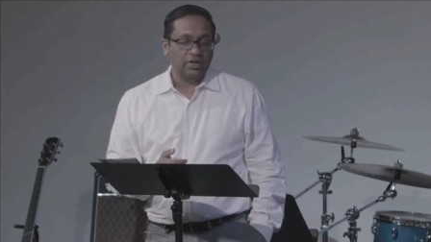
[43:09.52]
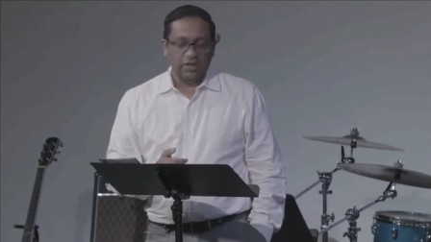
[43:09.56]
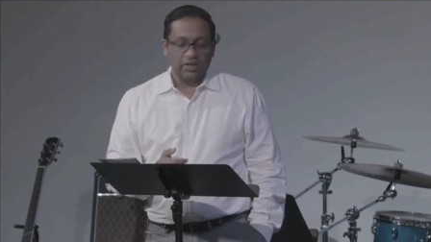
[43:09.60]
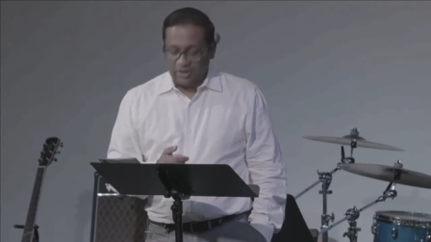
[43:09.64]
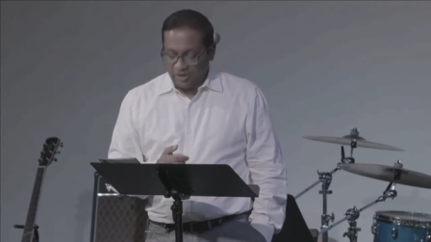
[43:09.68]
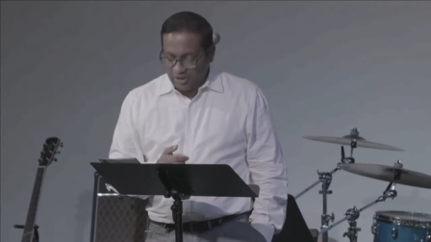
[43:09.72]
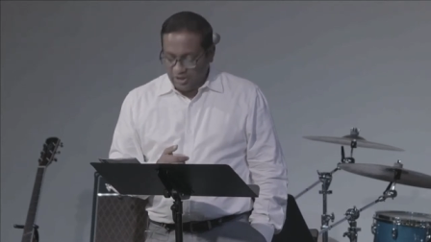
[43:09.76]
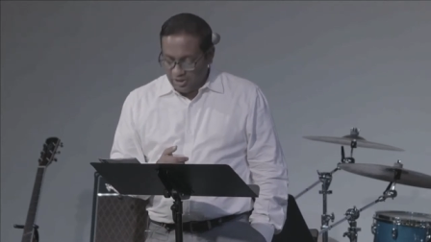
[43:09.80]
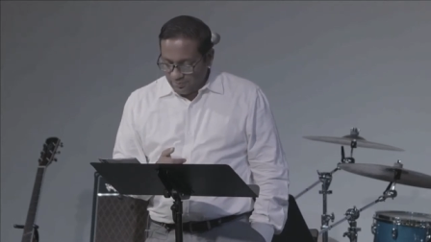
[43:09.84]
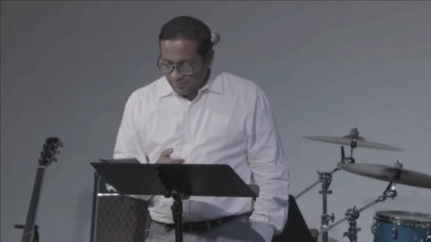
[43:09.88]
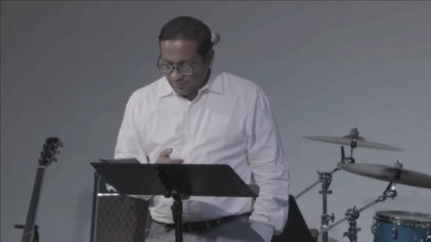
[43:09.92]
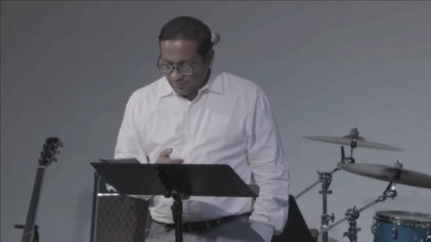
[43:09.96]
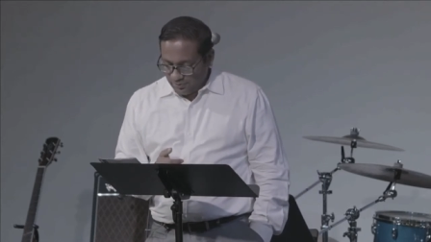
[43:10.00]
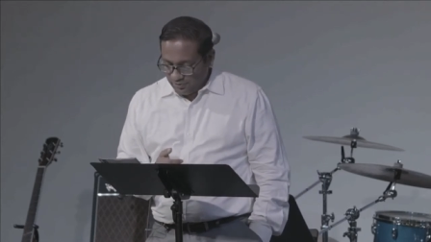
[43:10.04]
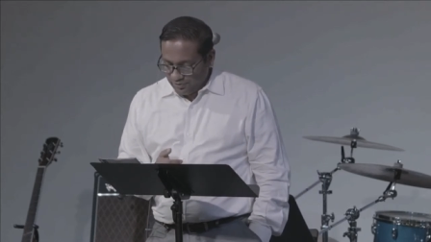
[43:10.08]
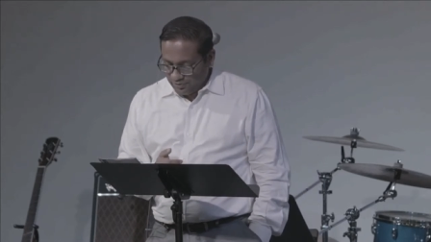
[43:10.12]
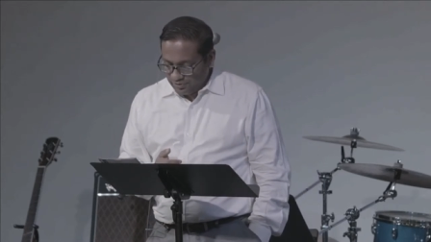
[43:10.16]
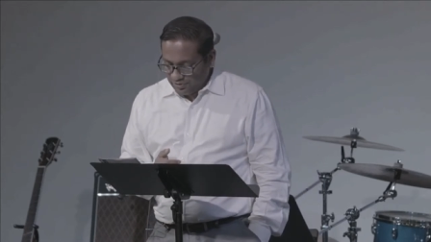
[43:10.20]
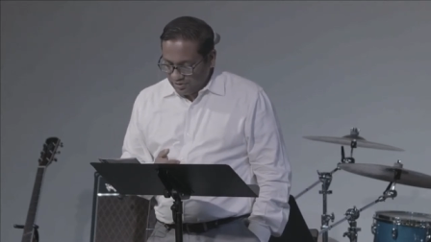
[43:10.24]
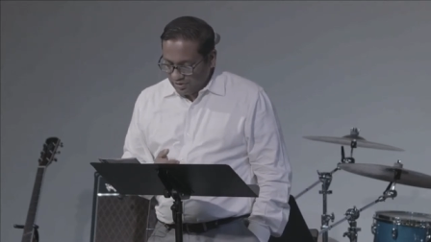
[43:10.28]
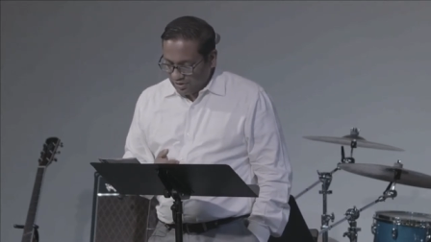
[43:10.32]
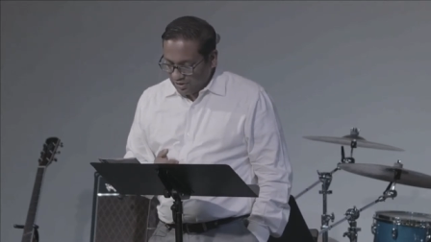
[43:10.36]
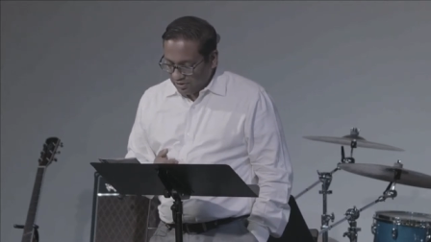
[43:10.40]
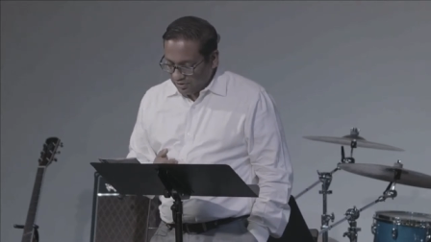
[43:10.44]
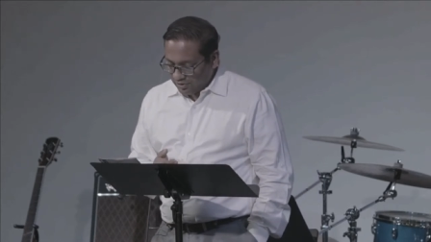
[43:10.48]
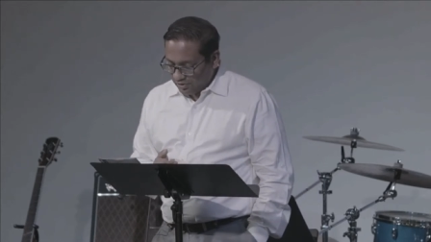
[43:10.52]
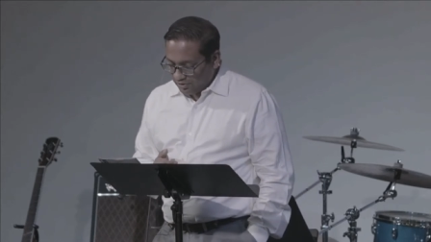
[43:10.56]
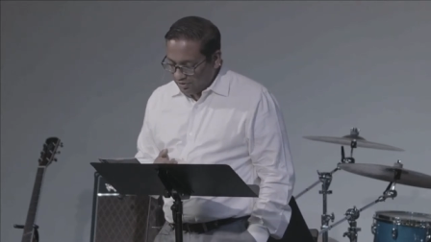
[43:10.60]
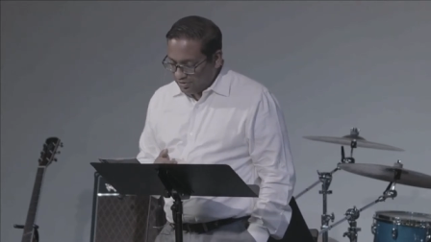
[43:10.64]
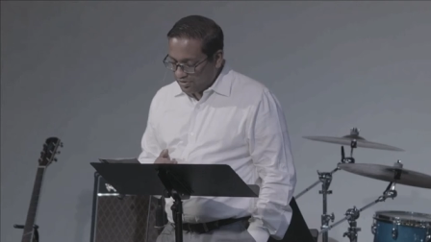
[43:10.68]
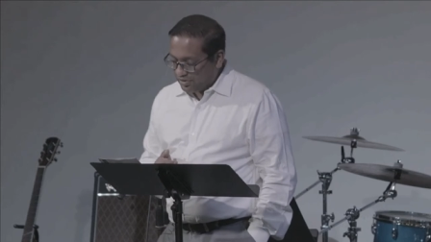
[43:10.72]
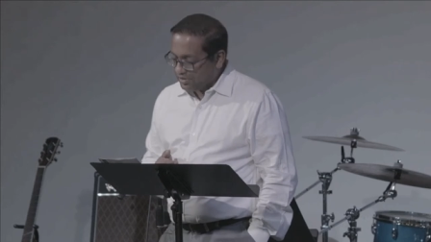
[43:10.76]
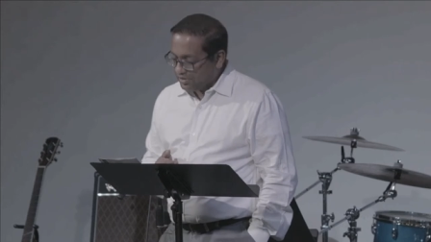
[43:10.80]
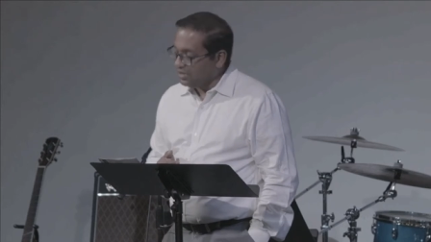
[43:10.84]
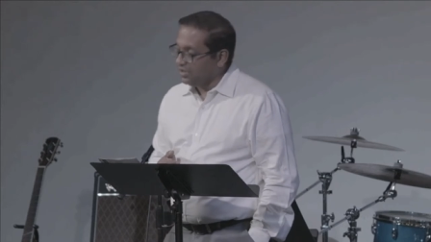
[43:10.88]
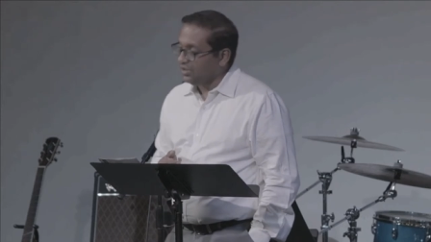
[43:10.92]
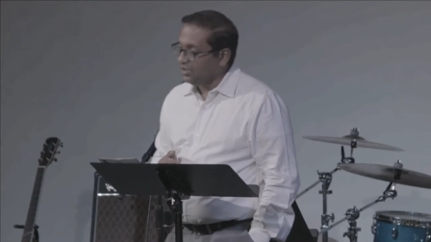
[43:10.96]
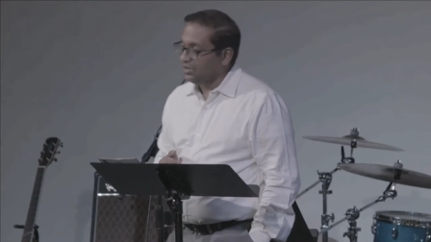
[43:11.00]
Hebrews
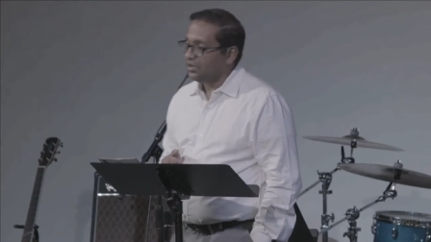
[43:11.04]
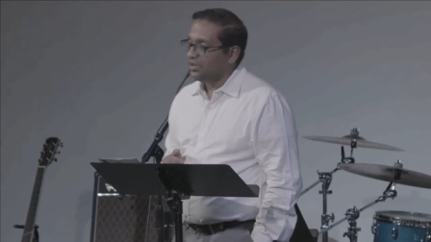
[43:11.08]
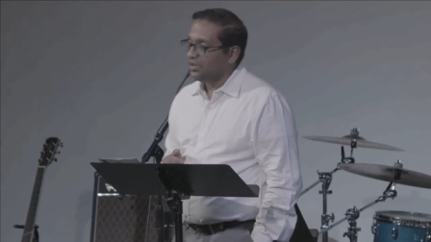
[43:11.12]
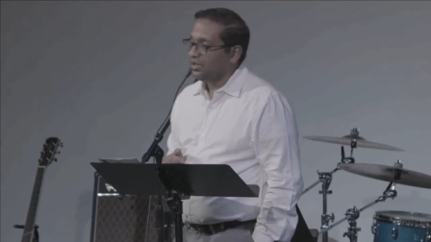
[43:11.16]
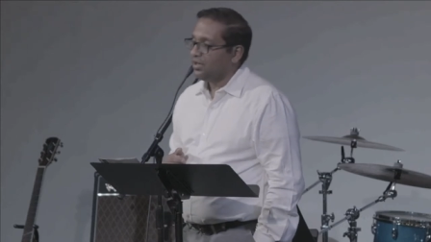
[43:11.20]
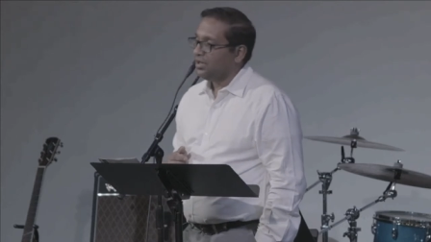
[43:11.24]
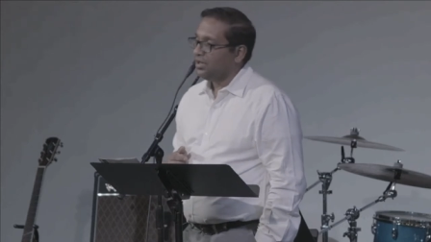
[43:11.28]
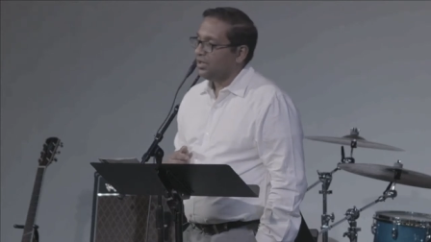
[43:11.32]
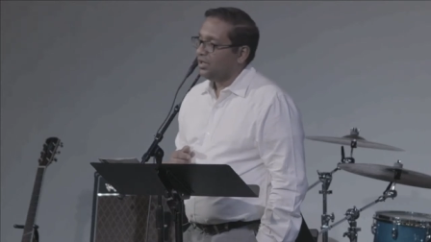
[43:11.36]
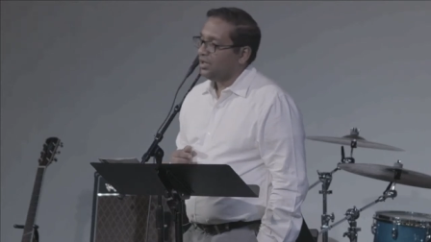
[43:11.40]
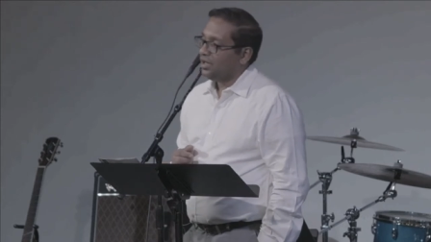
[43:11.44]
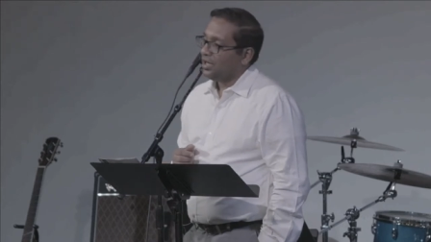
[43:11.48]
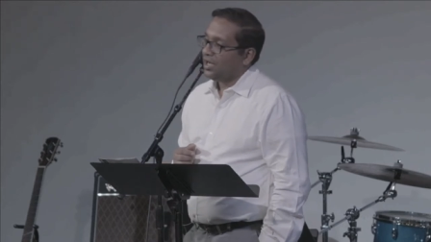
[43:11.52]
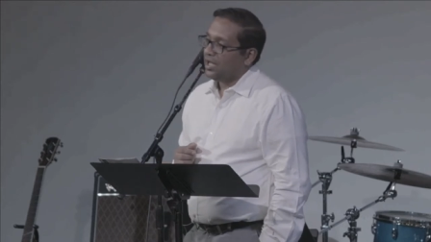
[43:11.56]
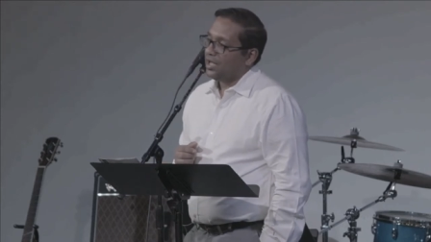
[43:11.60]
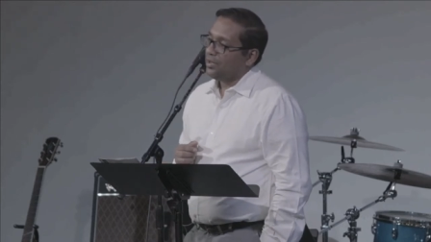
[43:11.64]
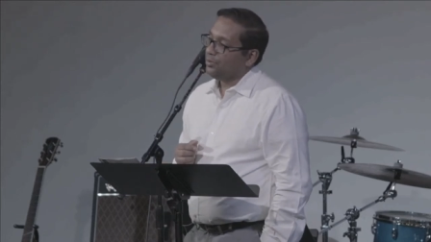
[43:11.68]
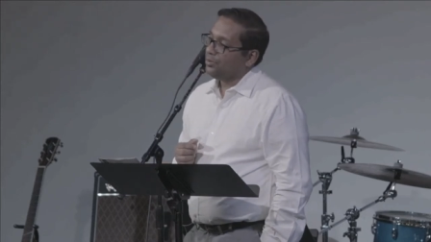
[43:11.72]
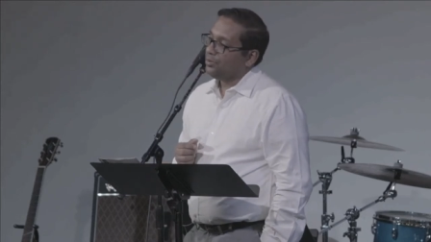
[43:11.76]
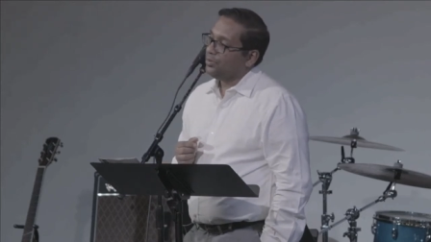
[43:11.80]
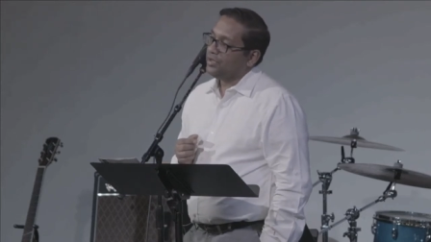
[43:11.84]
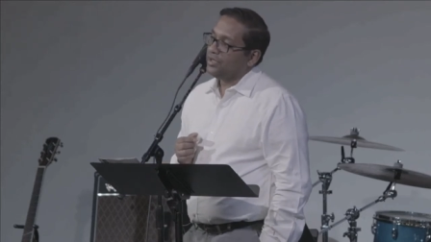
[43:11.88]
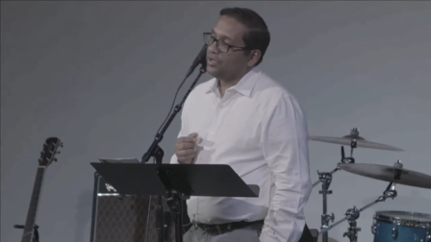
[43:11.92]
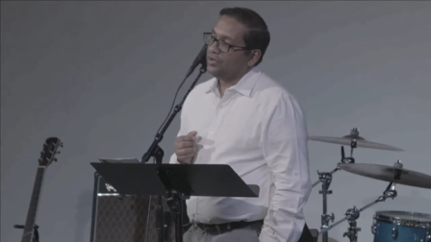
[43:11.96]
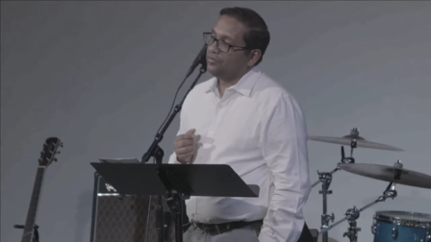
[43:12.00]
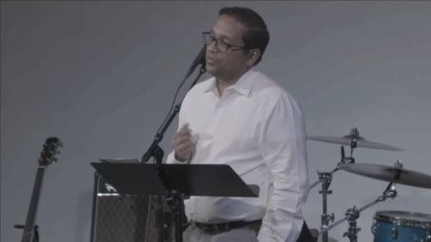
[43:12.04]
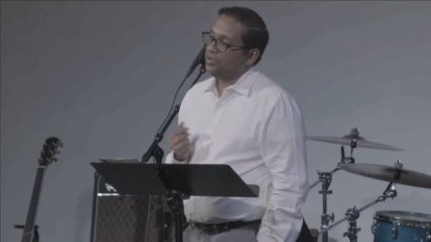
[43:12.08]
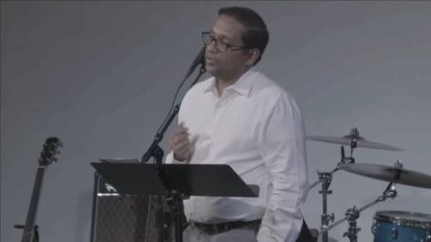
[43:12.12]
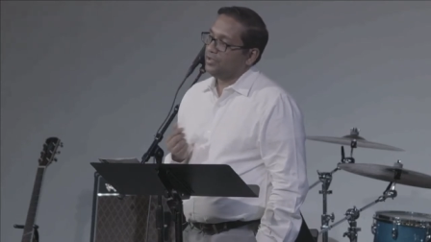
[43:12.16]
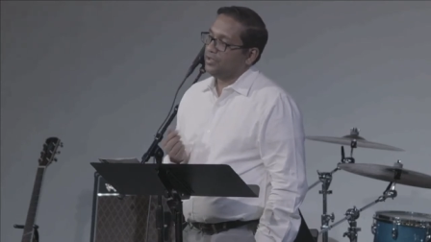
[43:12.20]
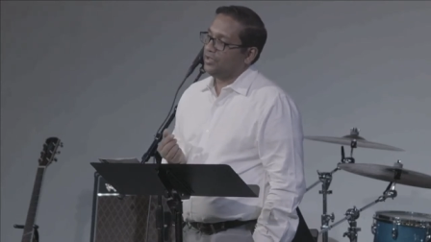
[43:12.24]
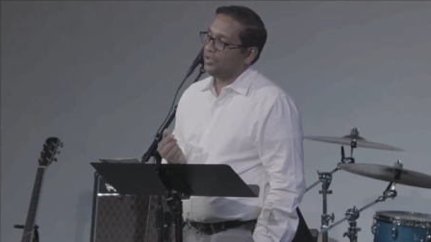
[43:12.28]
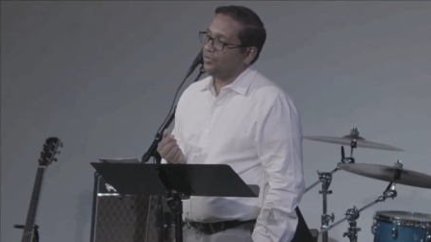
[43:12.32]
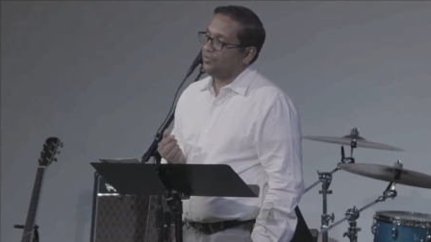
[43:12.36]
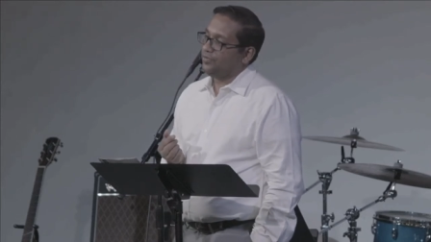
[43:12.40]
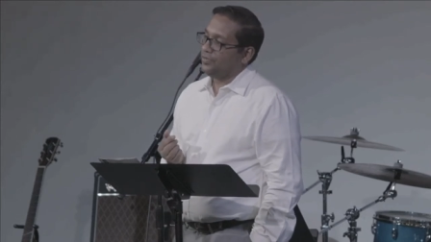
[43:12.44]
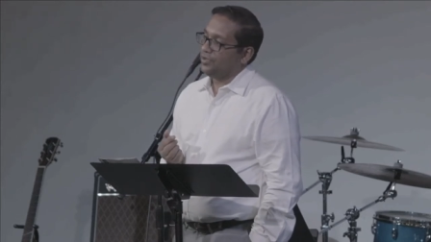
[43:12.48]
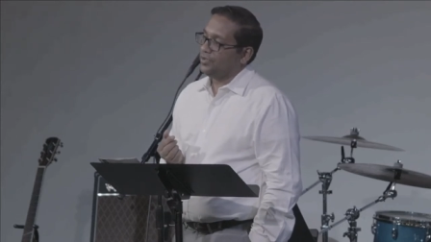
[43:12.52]
13 I will never
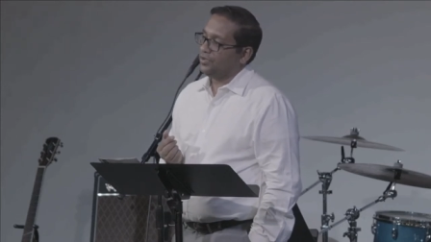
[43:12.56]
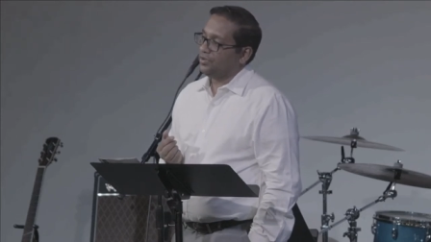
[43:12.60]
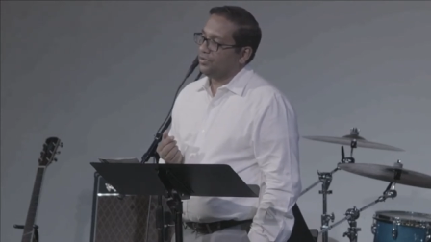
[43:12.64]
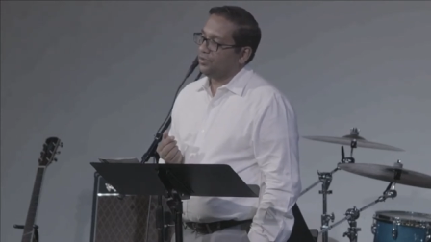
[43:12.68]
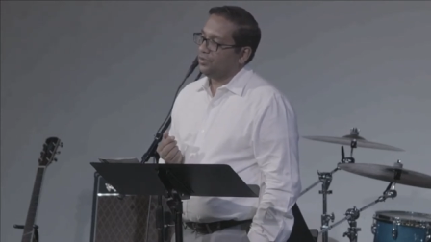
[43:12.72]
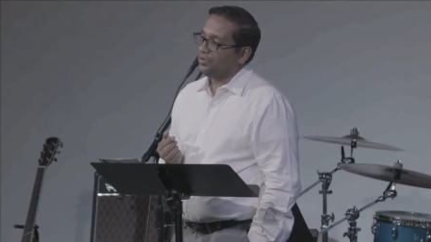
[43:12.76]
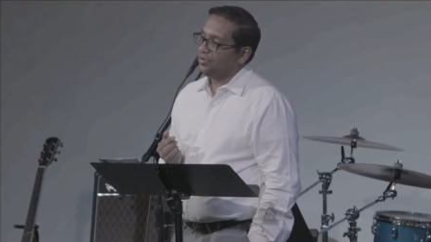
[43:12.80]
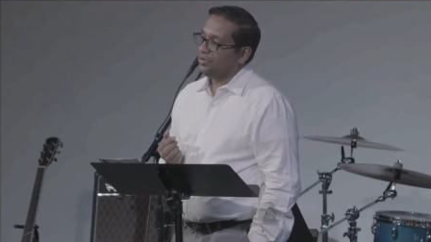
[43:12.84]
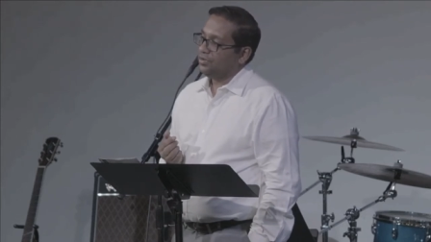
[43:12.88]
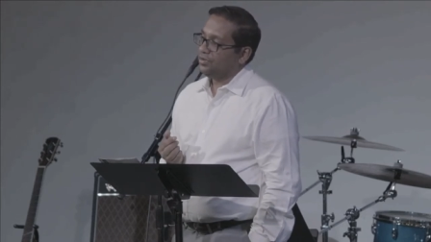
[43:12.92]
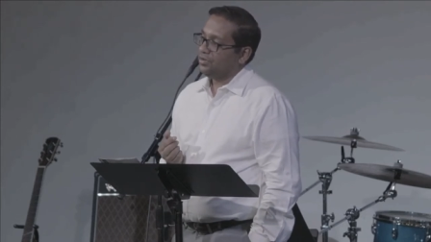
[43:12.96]
leave you.